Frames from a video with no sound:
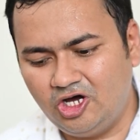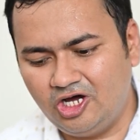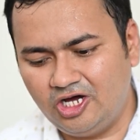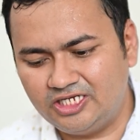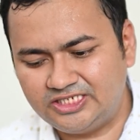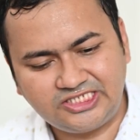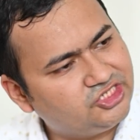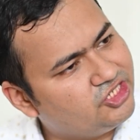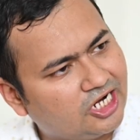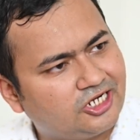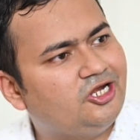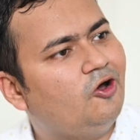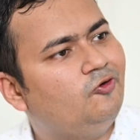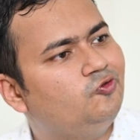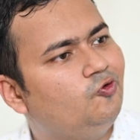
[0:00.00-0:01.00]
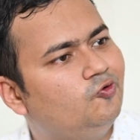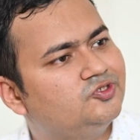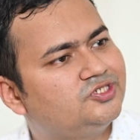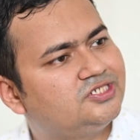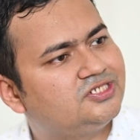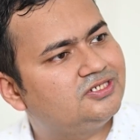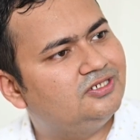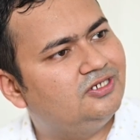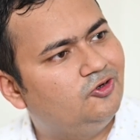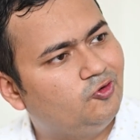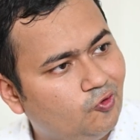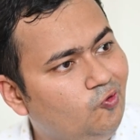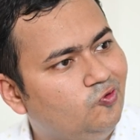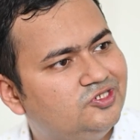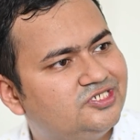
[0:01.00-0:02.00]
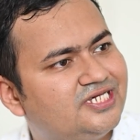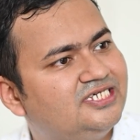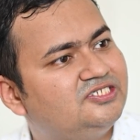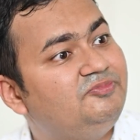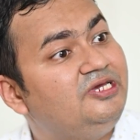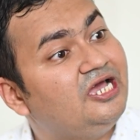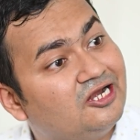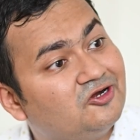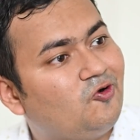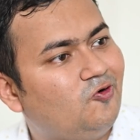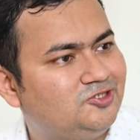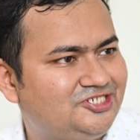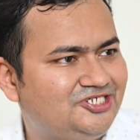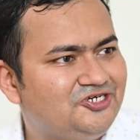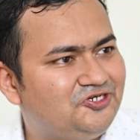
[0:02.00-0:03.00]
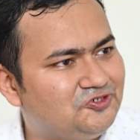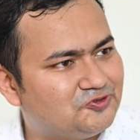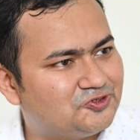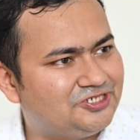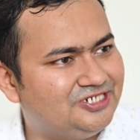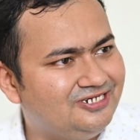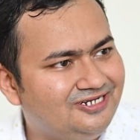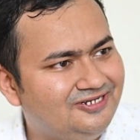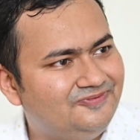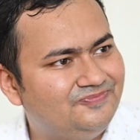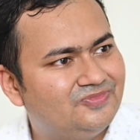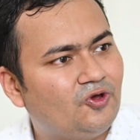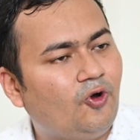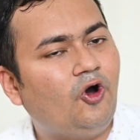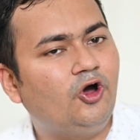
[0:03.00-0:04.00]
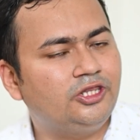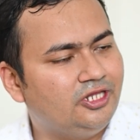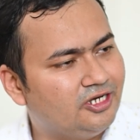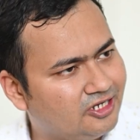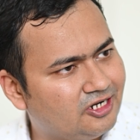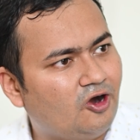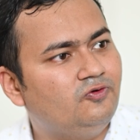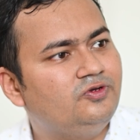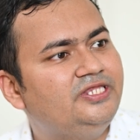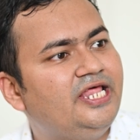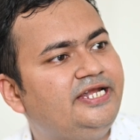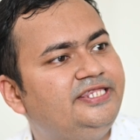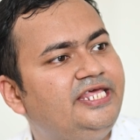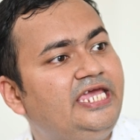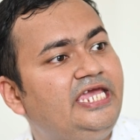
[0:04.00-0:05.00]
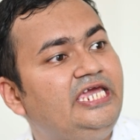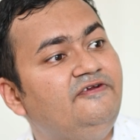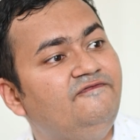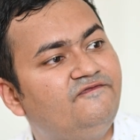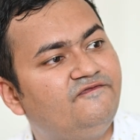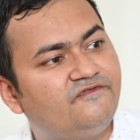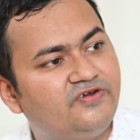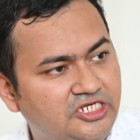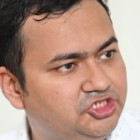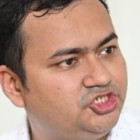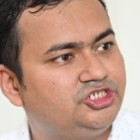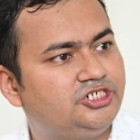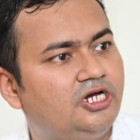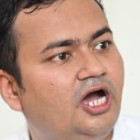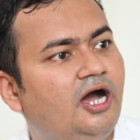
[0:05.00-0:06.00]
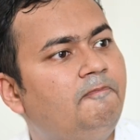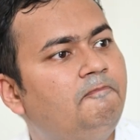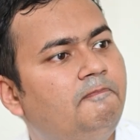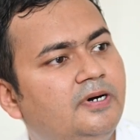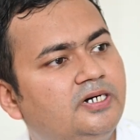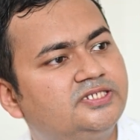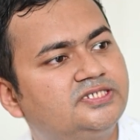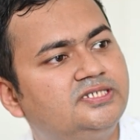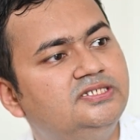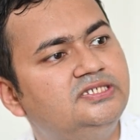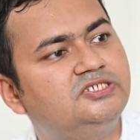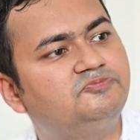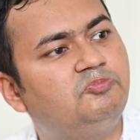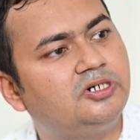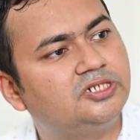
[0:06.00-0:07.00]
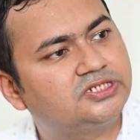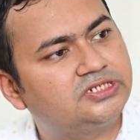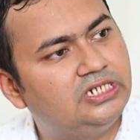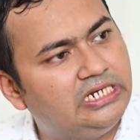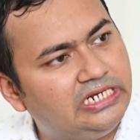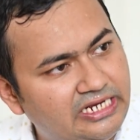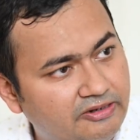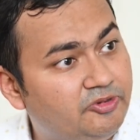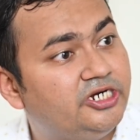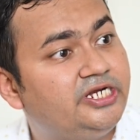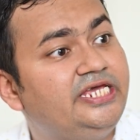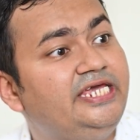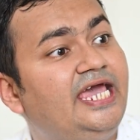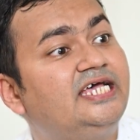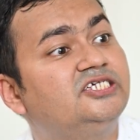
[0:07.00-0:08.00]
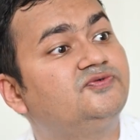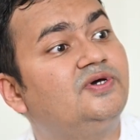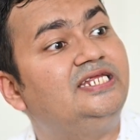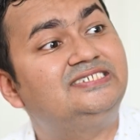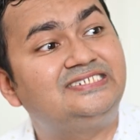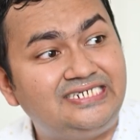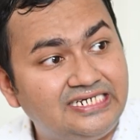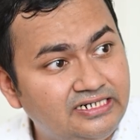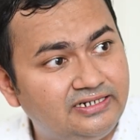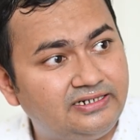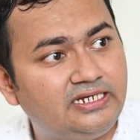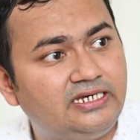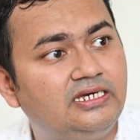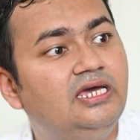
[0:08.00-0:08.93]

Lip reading: struck down those rules as being unconstitutional on the ground that they infringed a person's personal liberty as well as dignity.